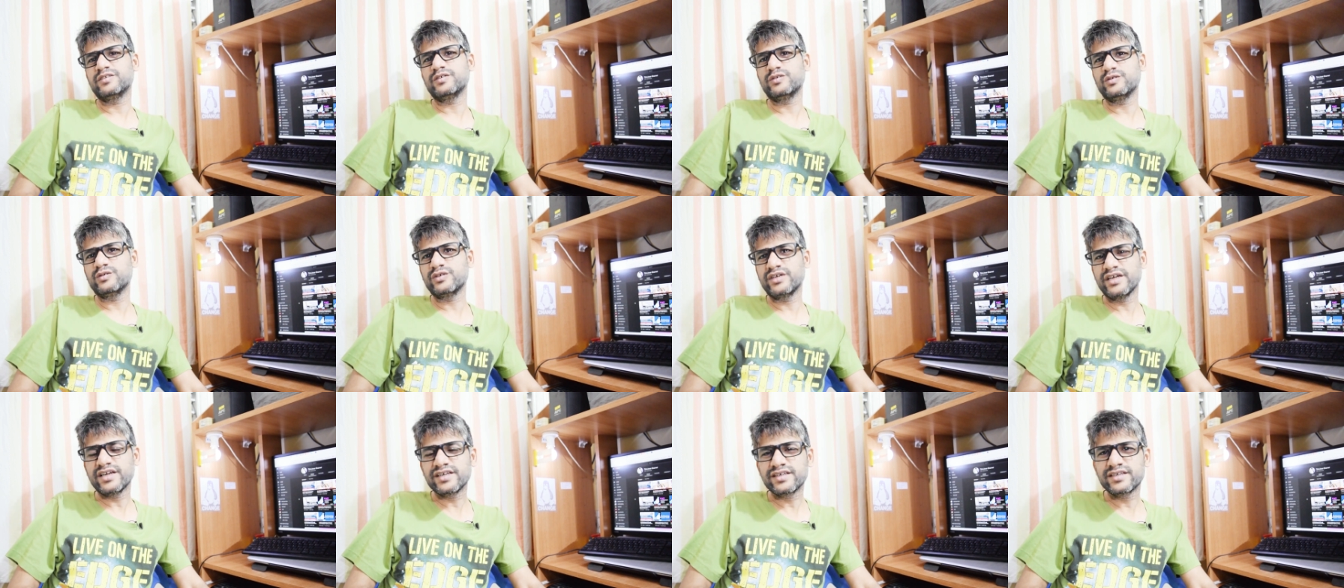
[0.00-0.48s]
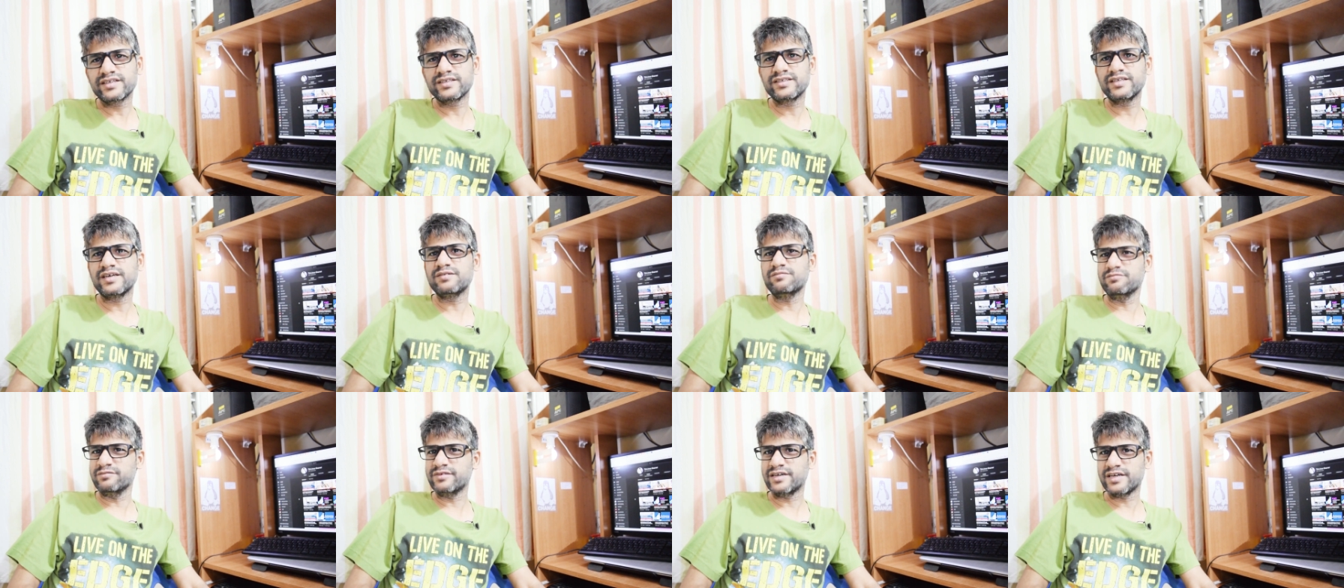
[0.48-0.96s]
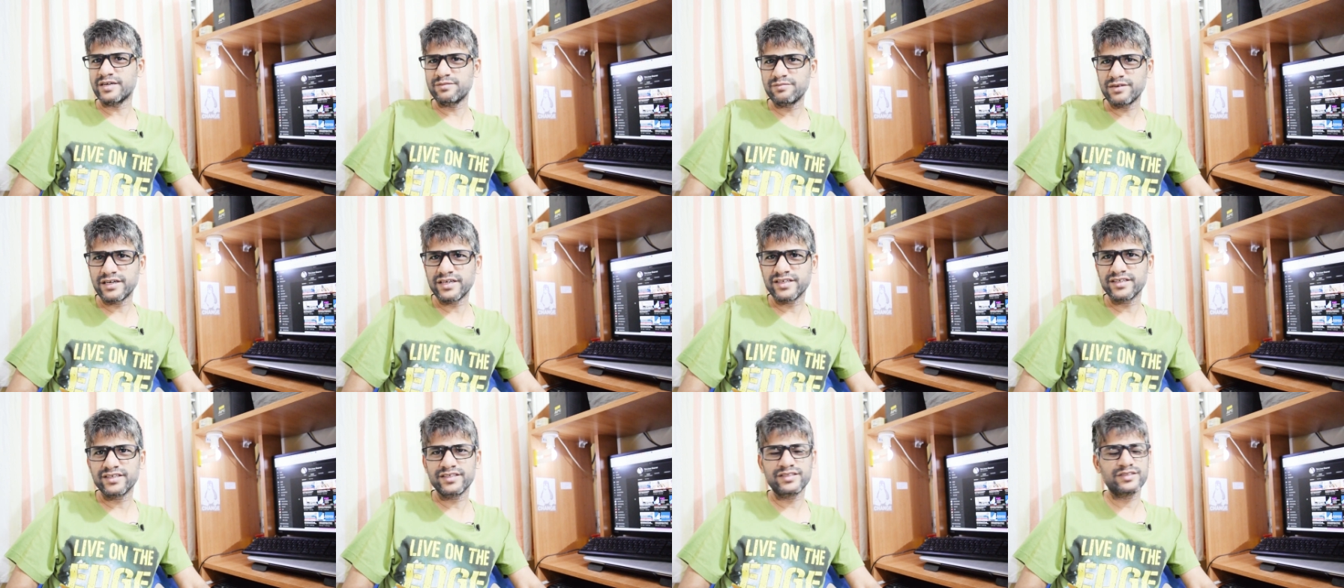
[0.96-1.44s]
to get some
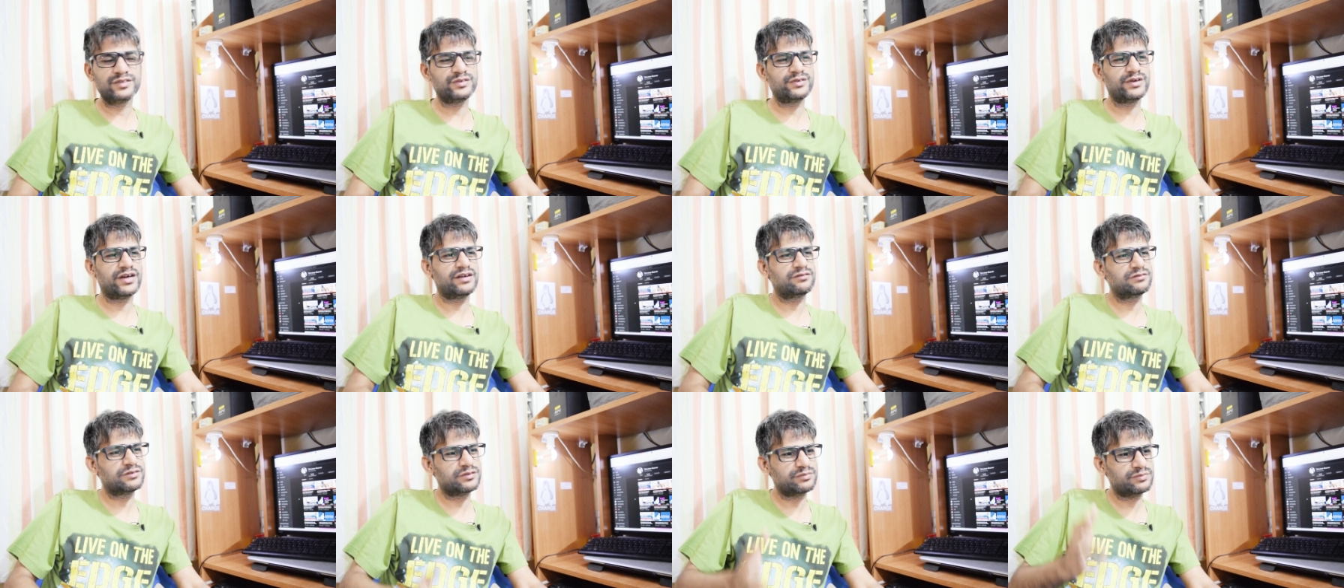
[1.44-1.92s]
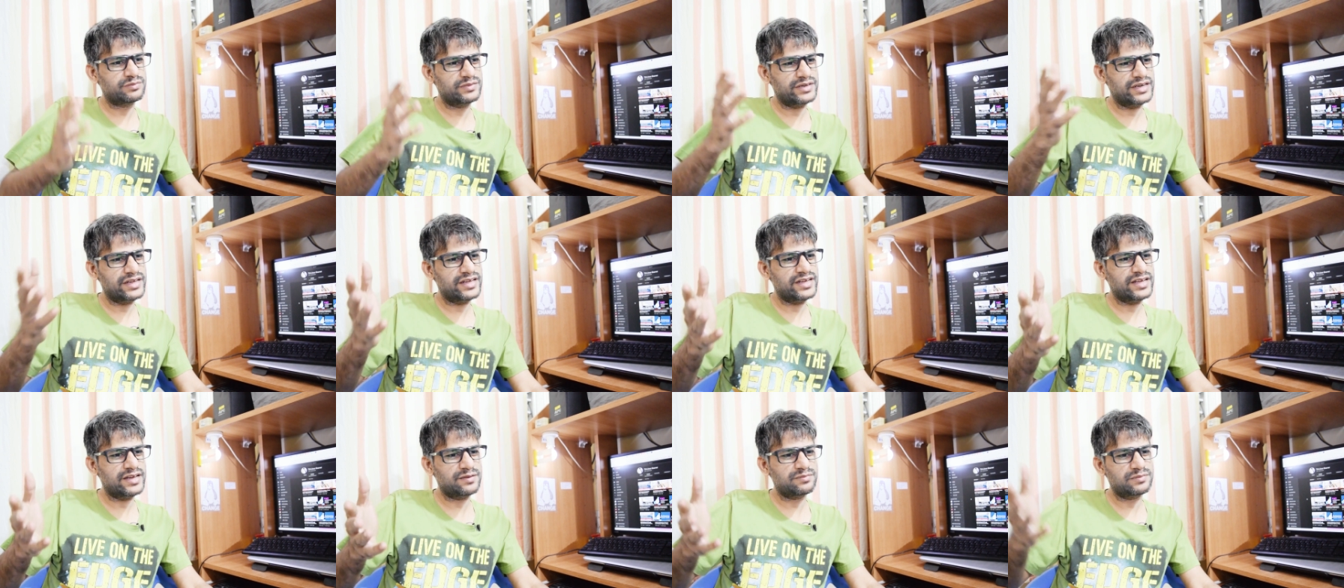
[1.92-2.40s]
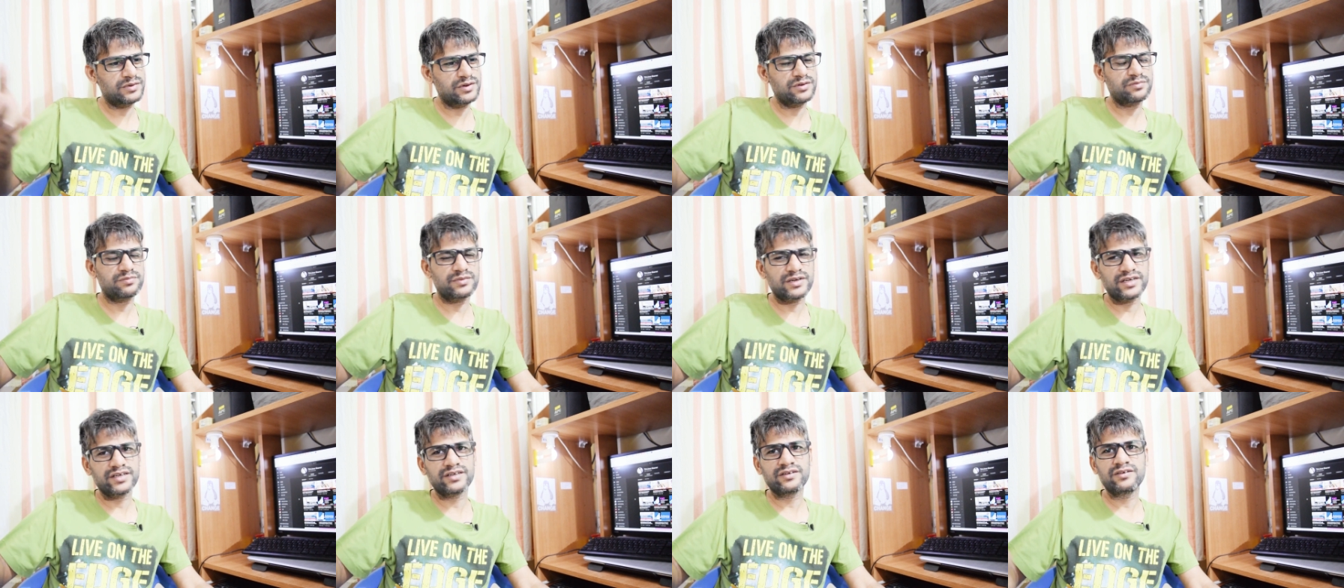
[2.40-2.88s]
remedies, you have to pray
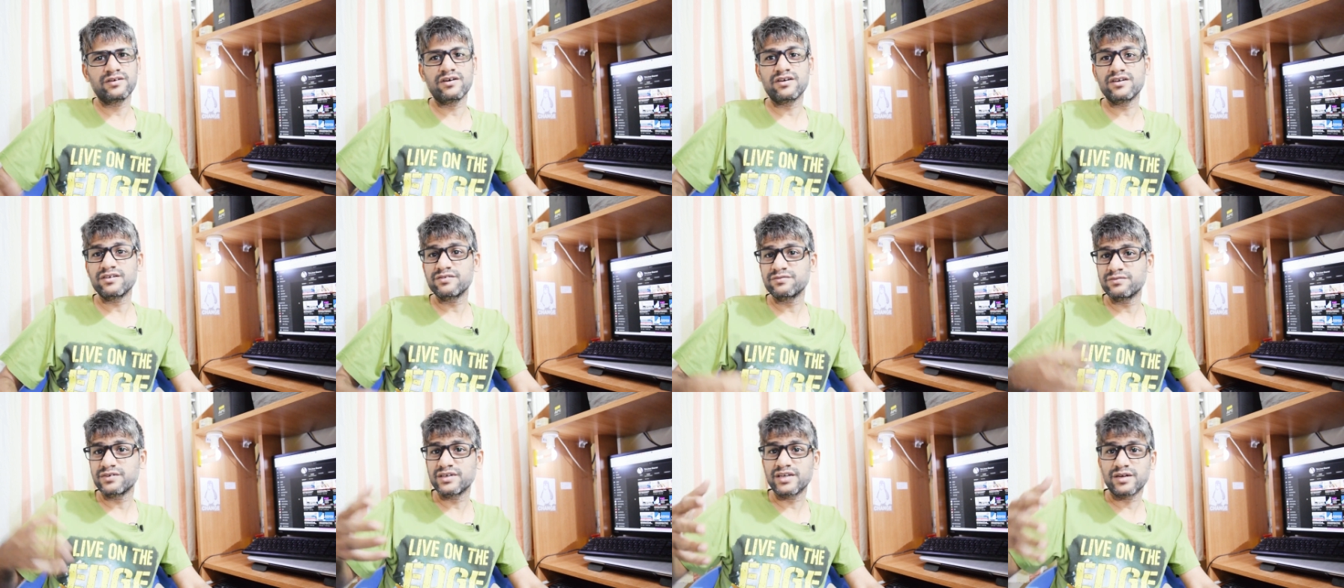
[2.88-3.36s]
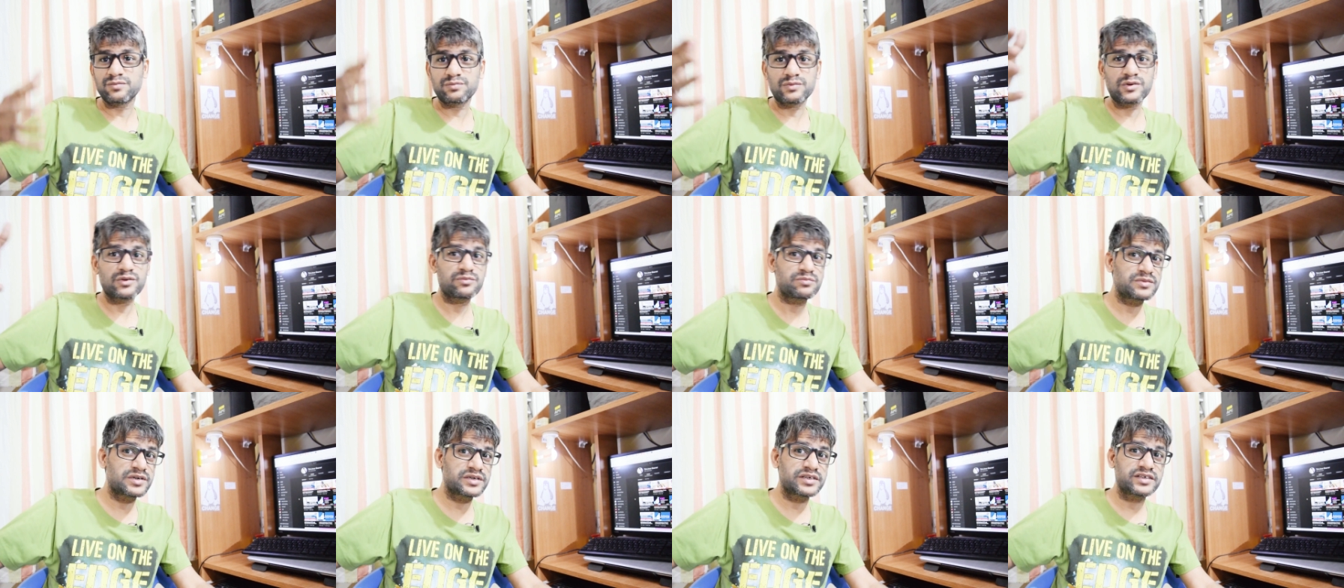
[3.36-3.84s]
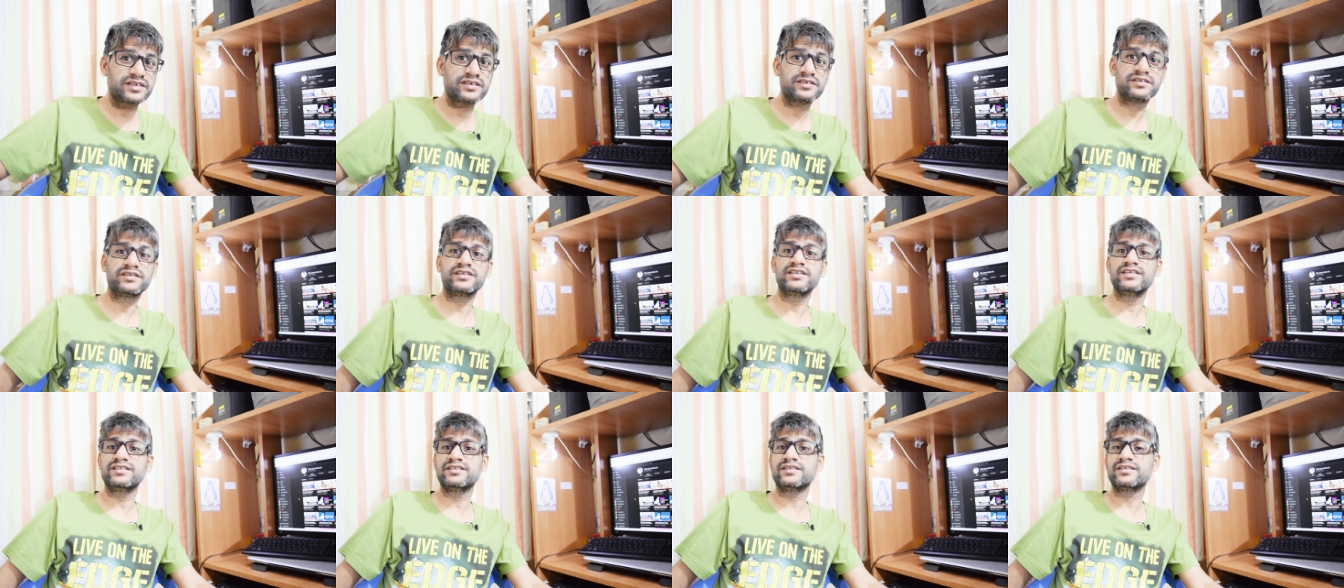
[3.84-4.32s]
appropriate God for appropriate
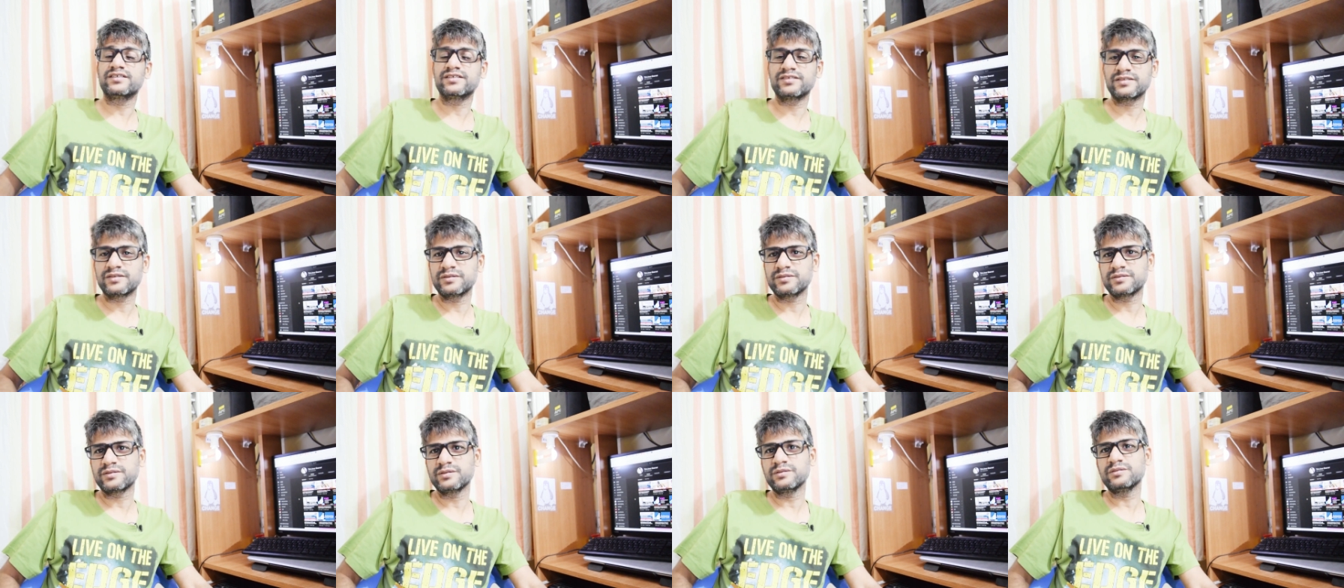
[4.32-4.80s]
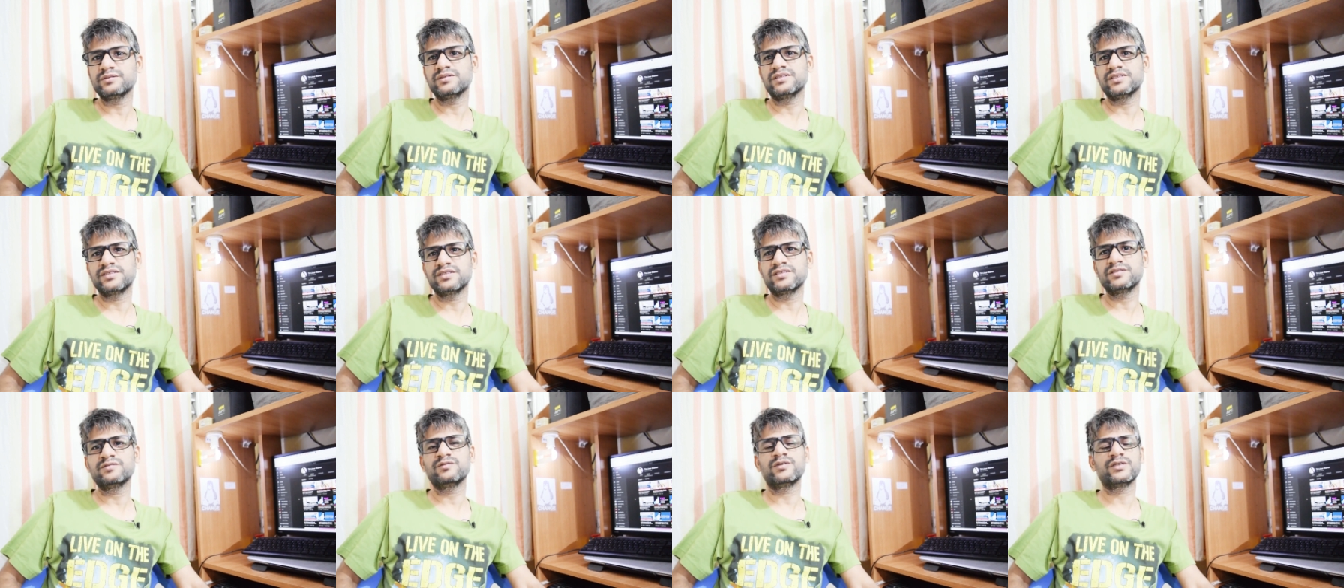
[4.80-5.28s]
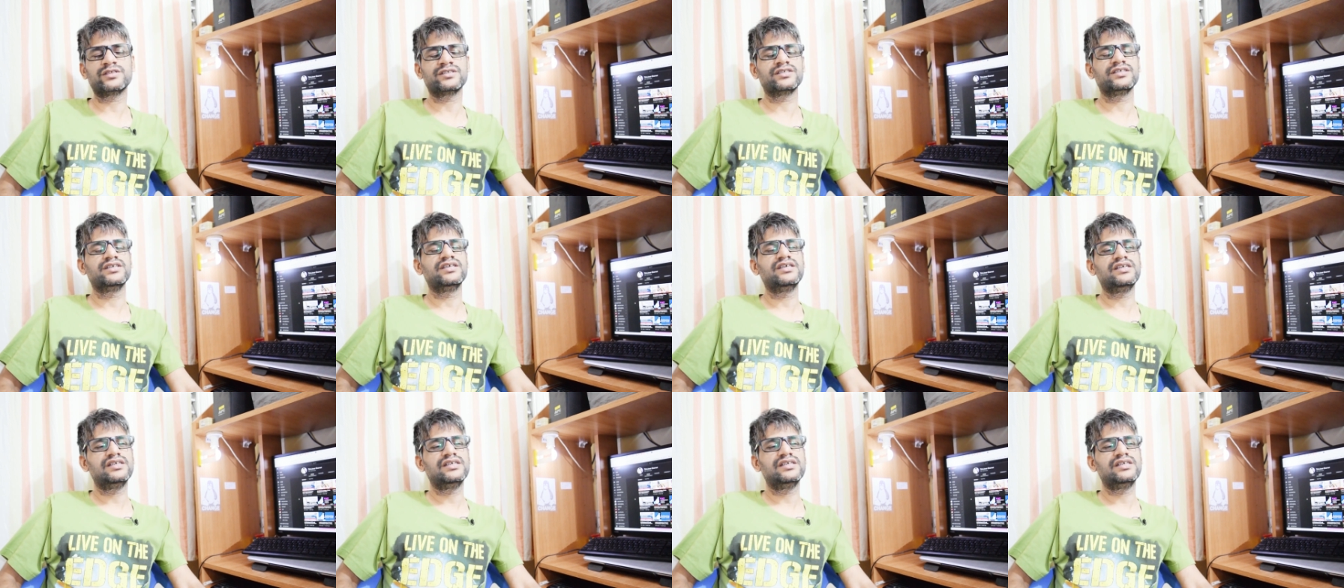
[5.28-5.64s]
reasons. So this is what.